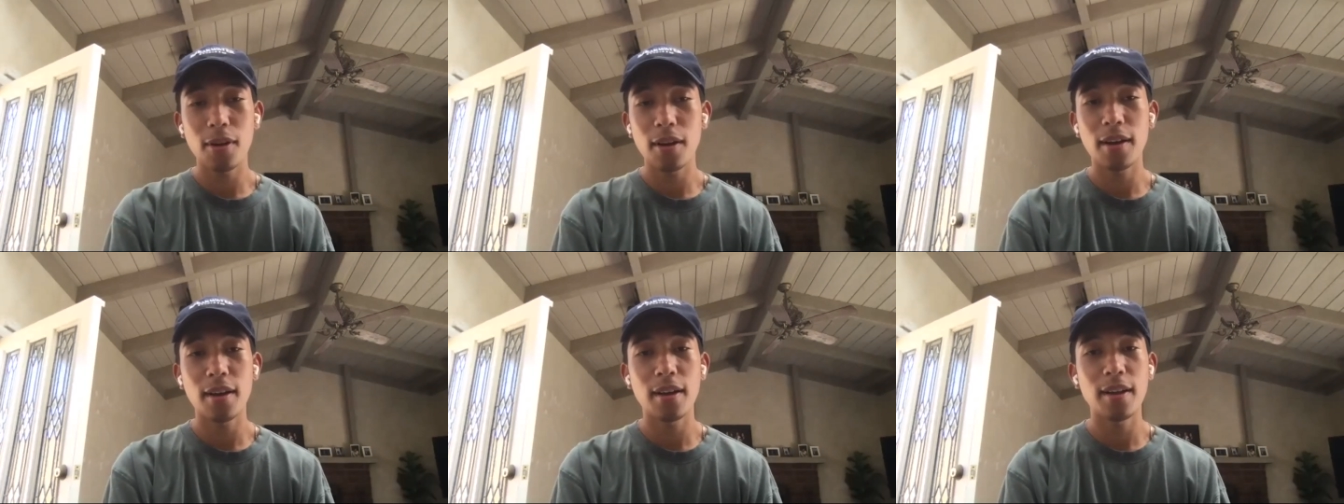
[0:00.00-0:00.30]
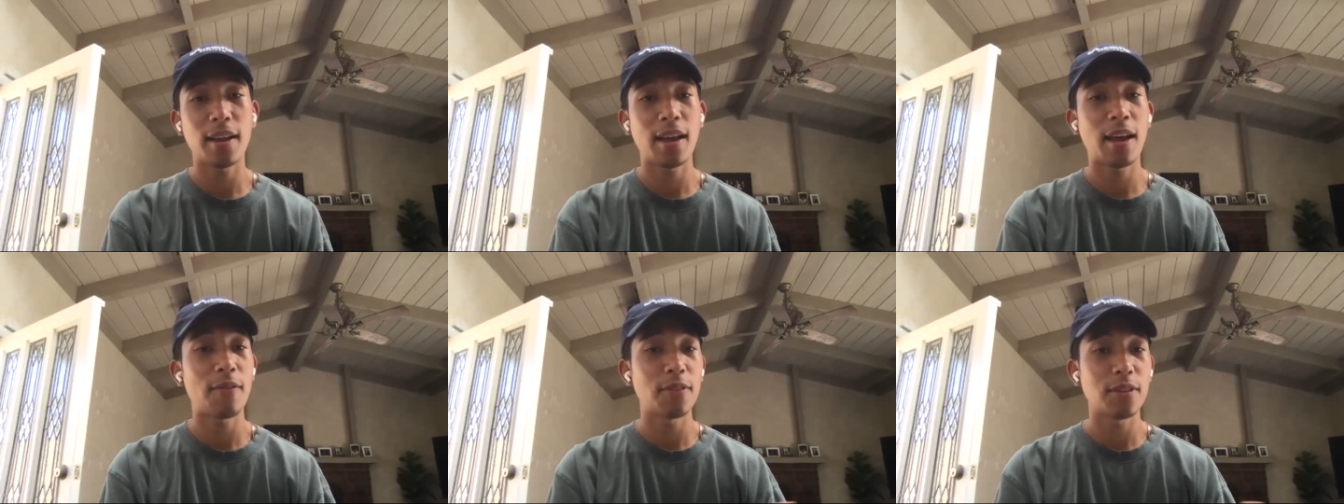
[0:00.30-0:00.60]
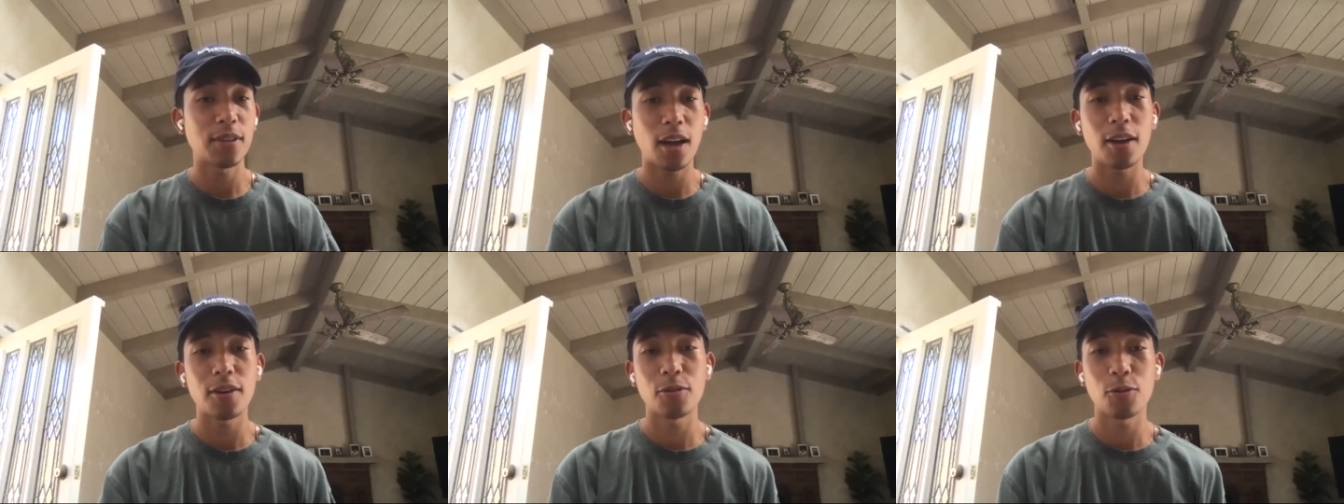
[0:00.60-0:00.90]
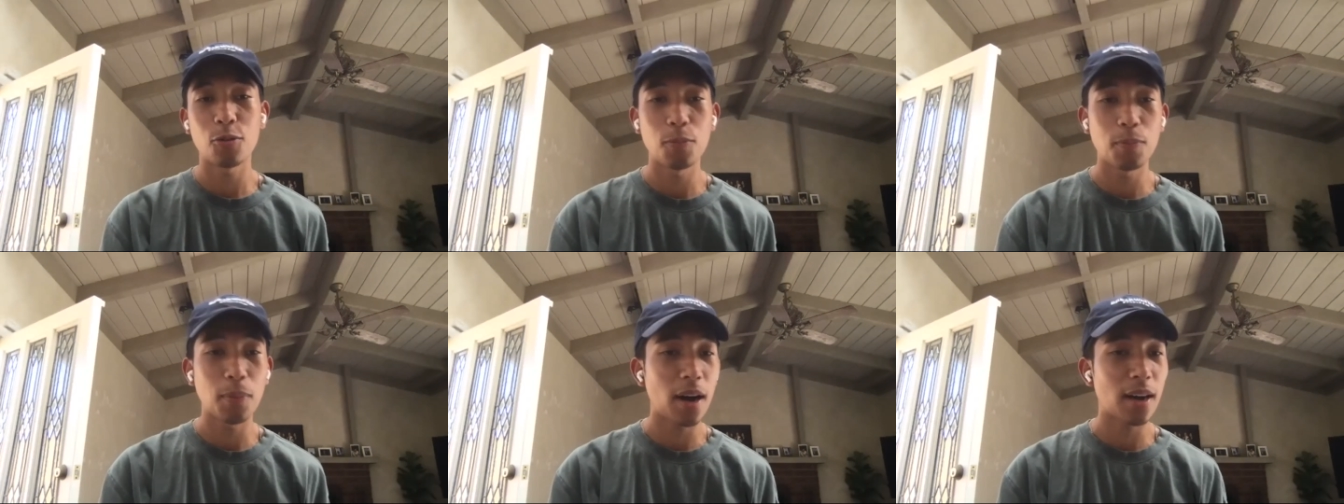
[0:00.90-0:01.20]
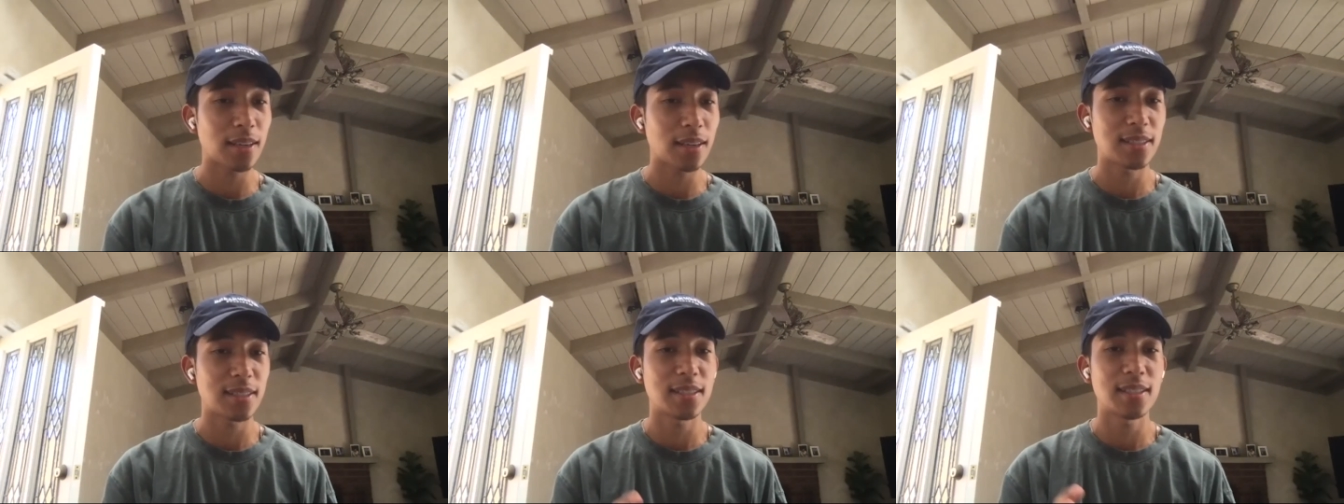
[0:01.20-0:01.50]
I have a daughter who
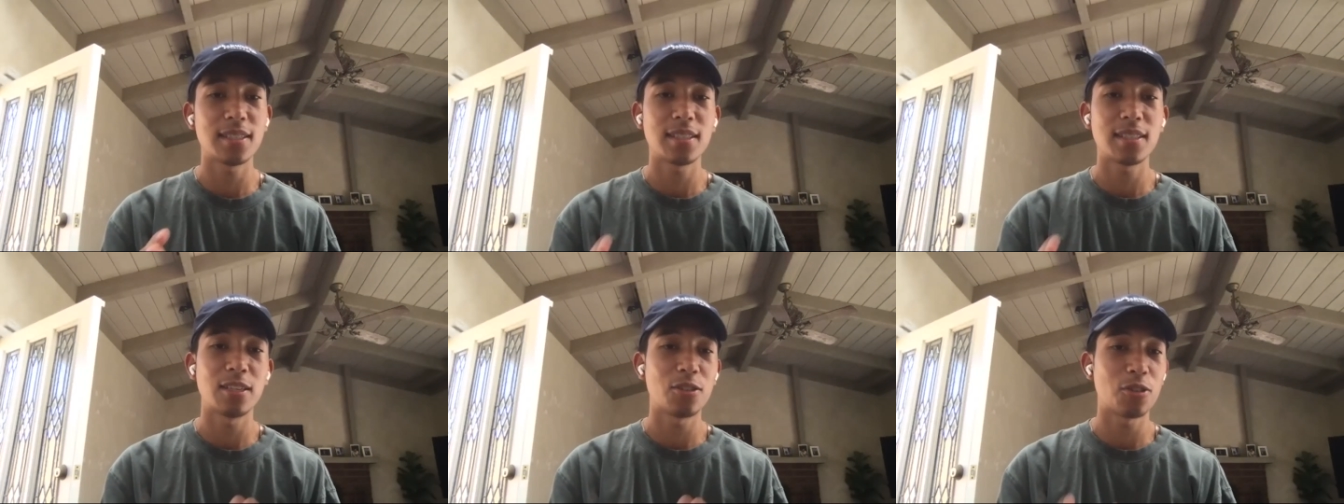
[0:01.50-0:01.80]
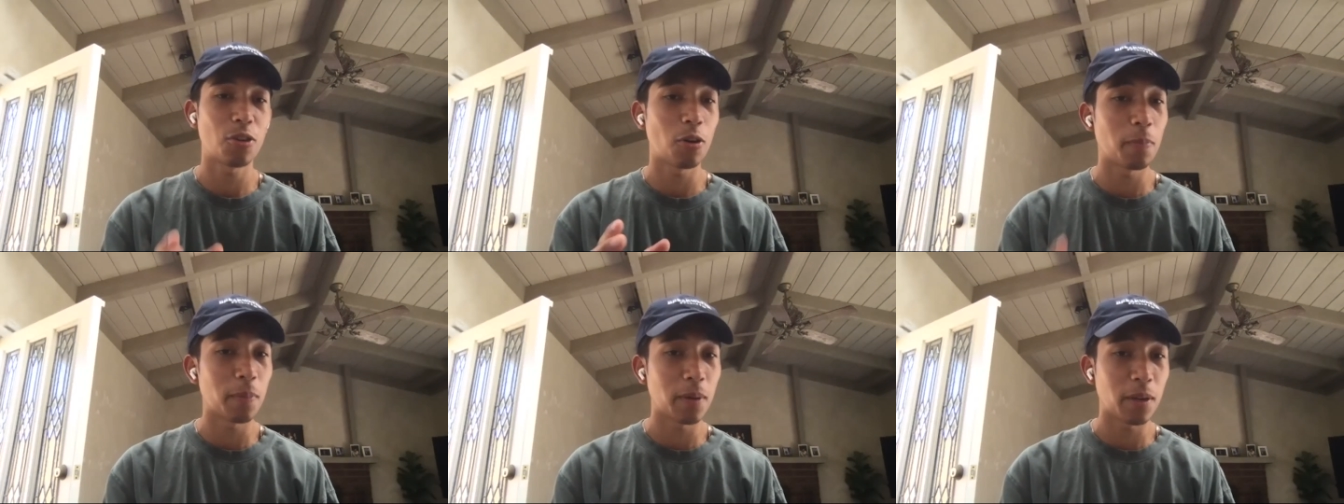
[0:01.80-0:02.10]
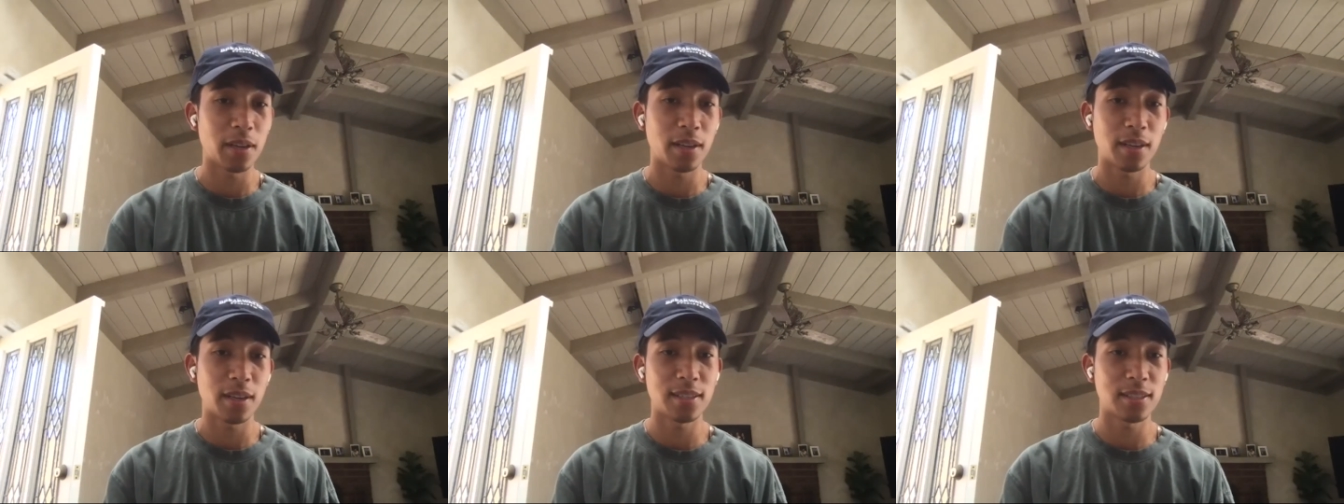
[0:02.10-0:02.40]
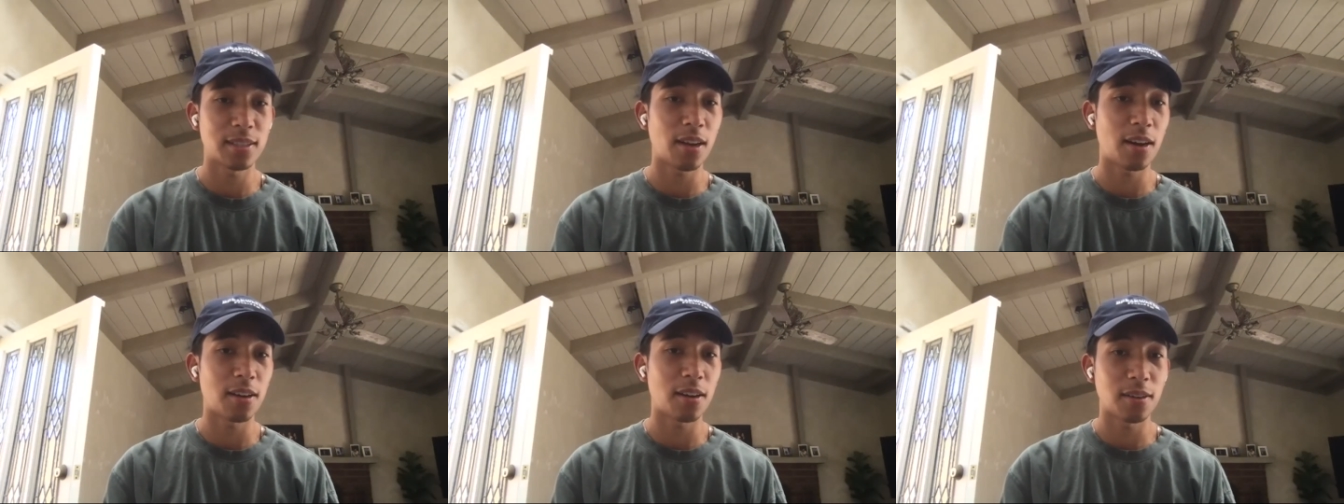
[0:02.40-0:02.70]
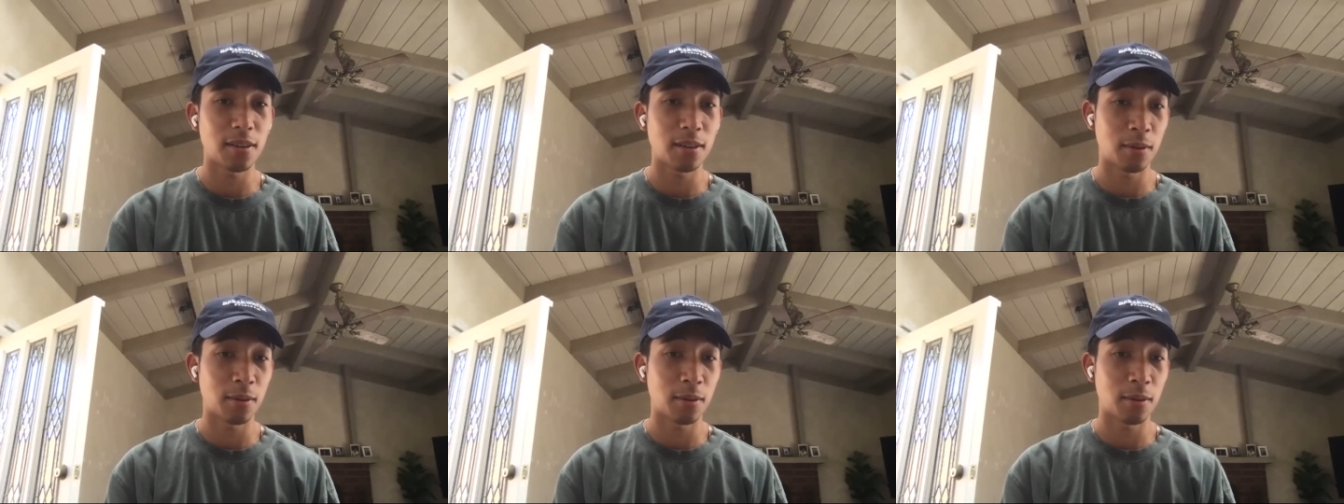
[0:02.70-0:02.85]
boxes. He showed me his daughter,